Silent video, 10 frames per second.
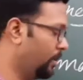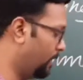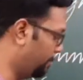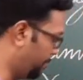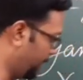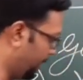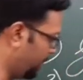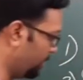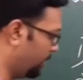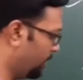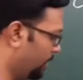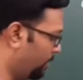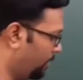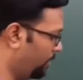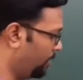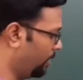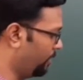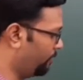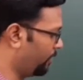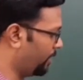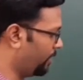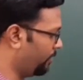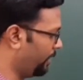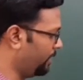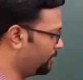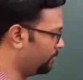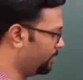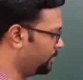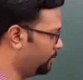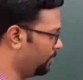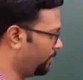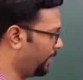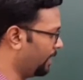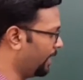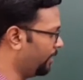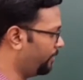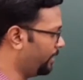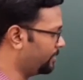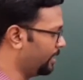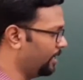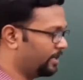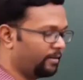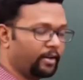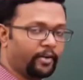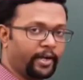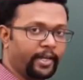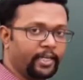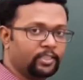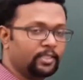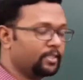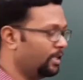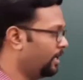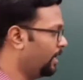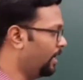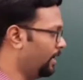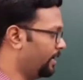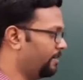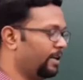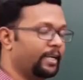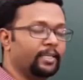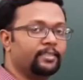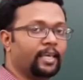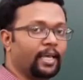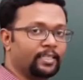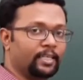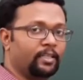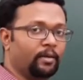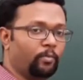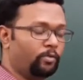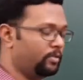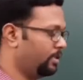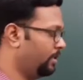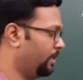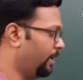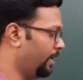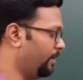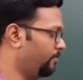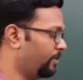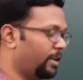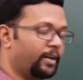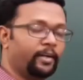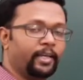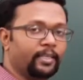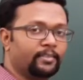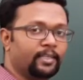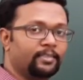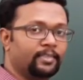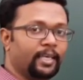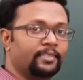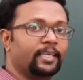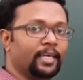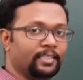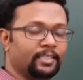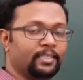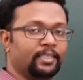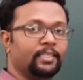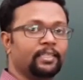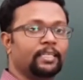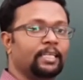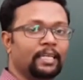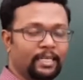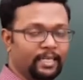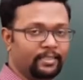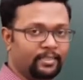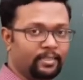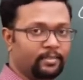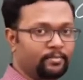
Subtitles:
Comparing infrared rays, visible light rays and ultraviolet radiations, ultraviolet is scattered the most and infrared is scattered the least.